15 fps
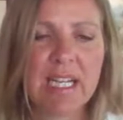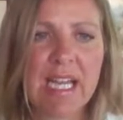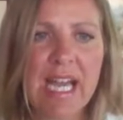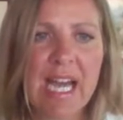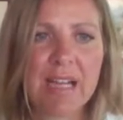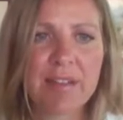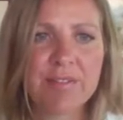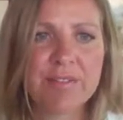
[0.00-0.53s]

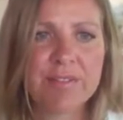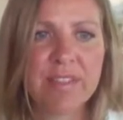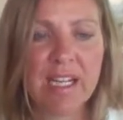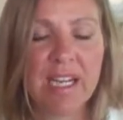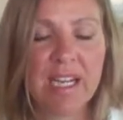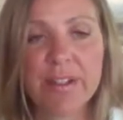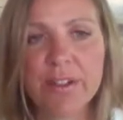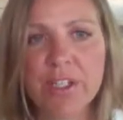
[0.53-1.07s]
have
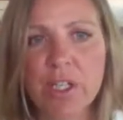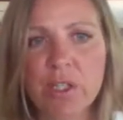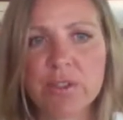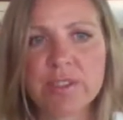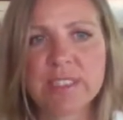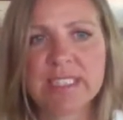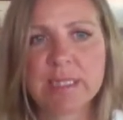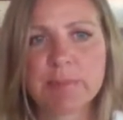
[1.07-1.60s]

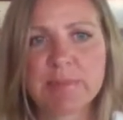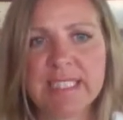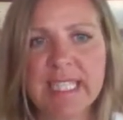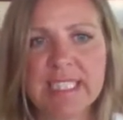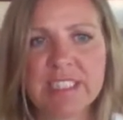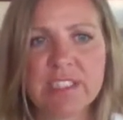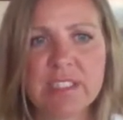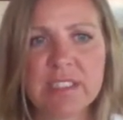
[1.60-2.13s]
undergone
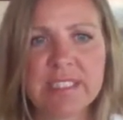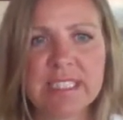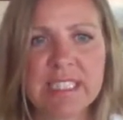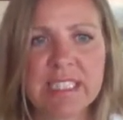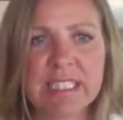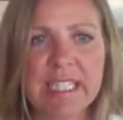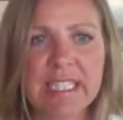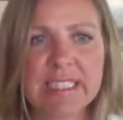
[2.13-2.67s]
substantial
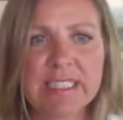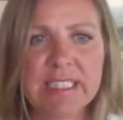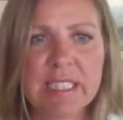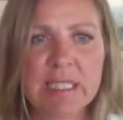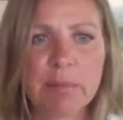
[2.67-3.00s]
declines